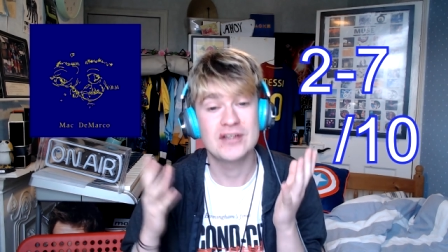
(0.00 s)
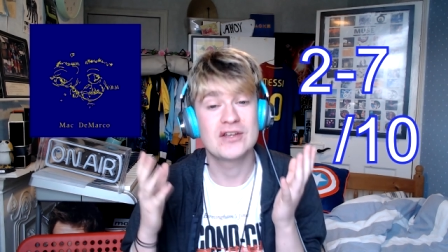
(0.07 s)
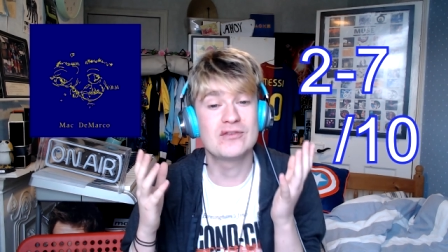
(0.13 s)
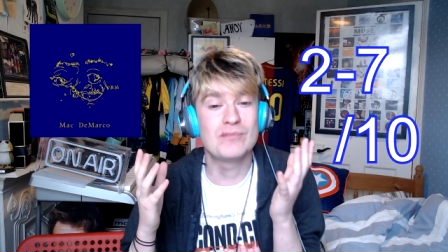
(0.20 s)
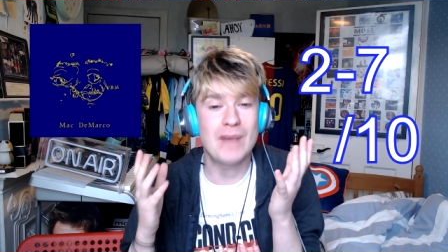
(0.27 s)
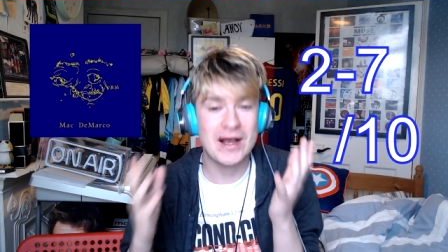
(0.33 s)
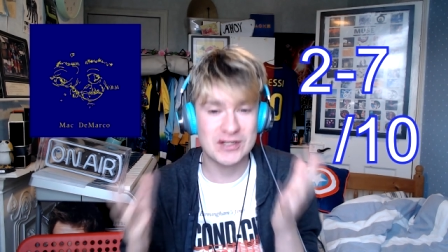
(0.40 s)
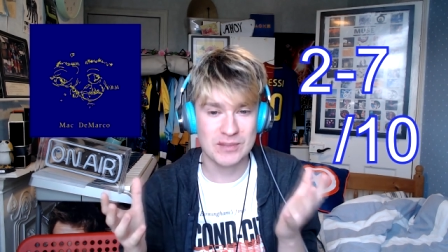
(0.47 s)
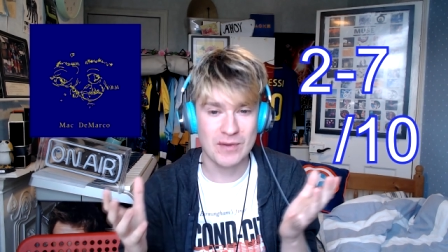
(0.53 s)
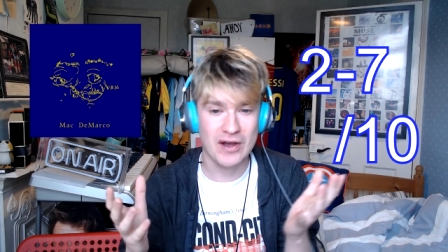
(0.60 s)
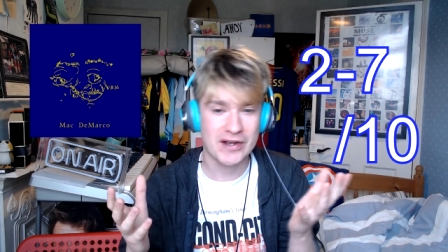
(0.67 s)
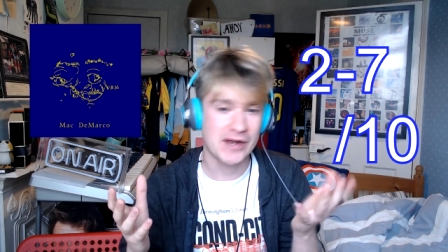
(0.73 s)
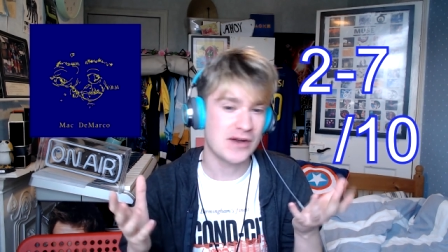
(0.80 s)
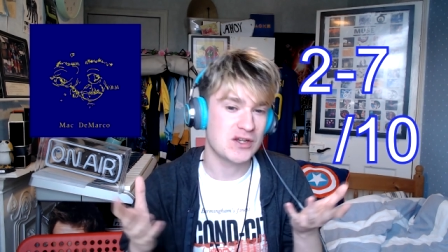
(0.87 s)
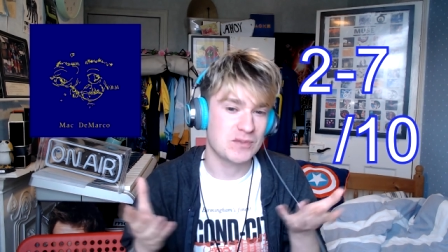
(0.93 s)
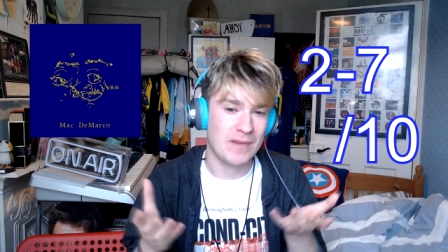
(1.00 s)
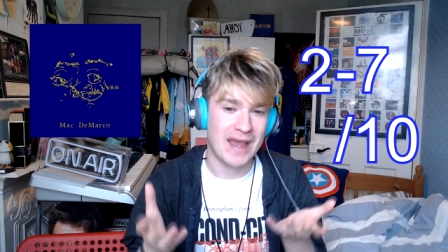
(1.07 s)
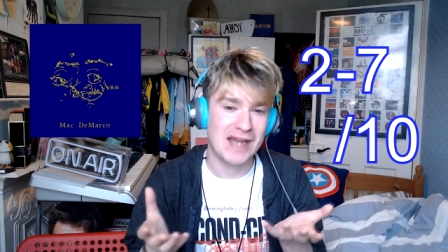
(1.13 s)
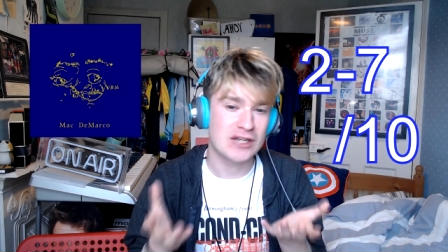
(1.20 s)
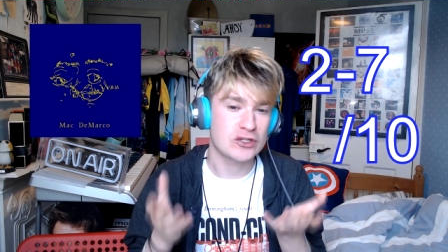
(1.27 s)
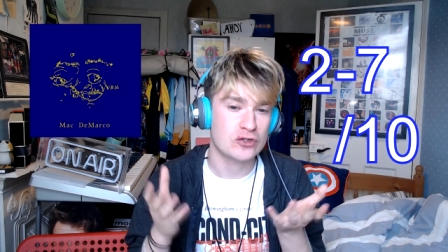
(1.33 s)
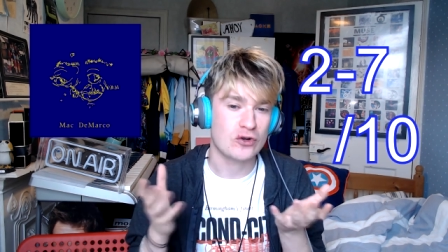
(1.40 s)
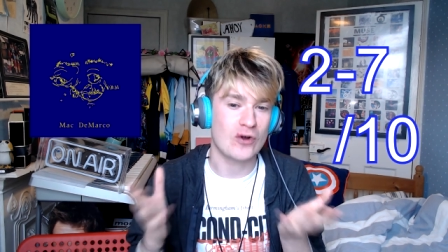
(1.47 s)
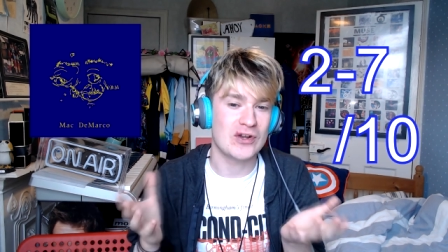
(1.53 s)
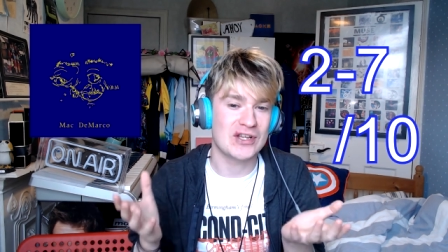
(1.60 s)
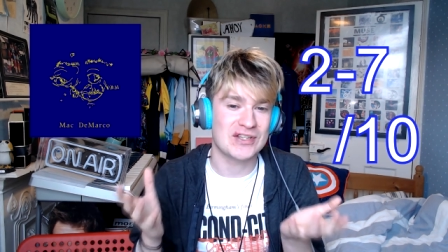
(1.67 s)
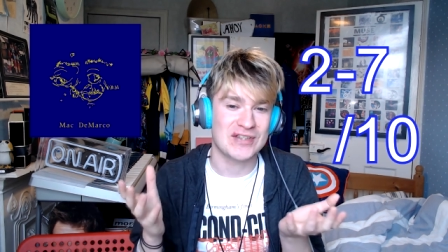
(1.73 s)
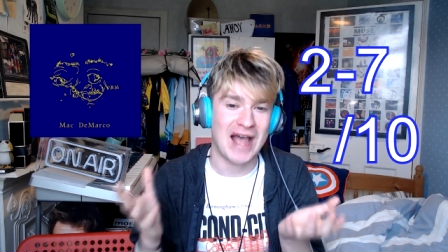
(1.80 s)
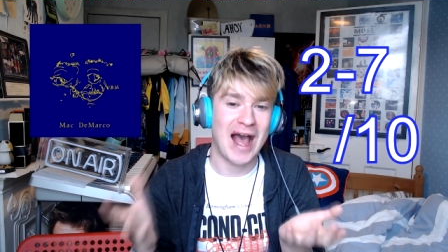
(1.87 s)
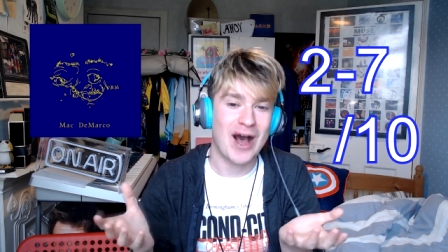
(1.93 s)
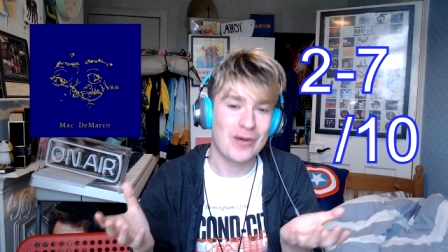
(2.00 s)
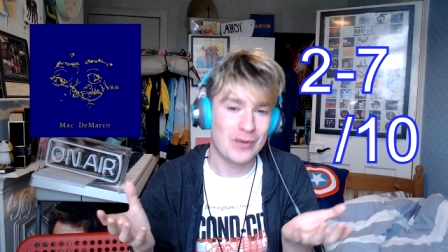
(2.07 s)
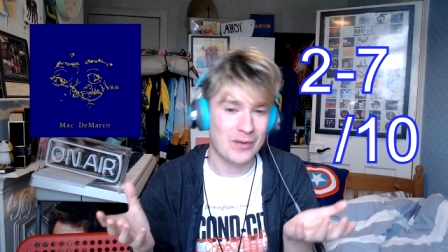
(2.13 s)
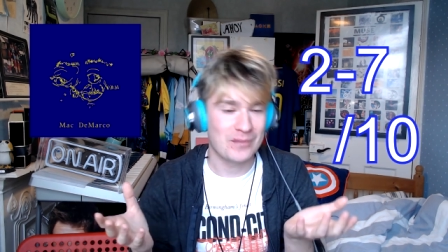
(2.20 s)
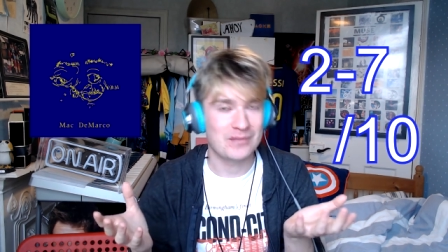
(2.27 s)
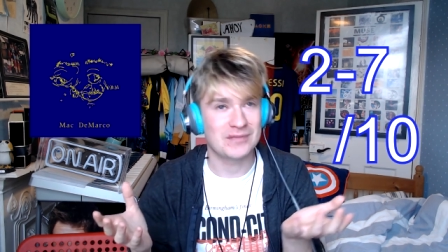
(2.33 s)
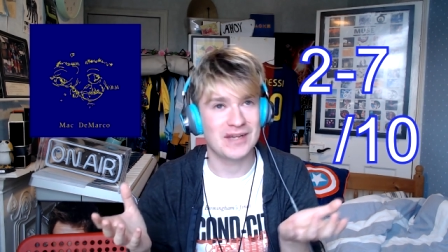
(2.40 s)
Mac DeMarco has made Schrodinger's album.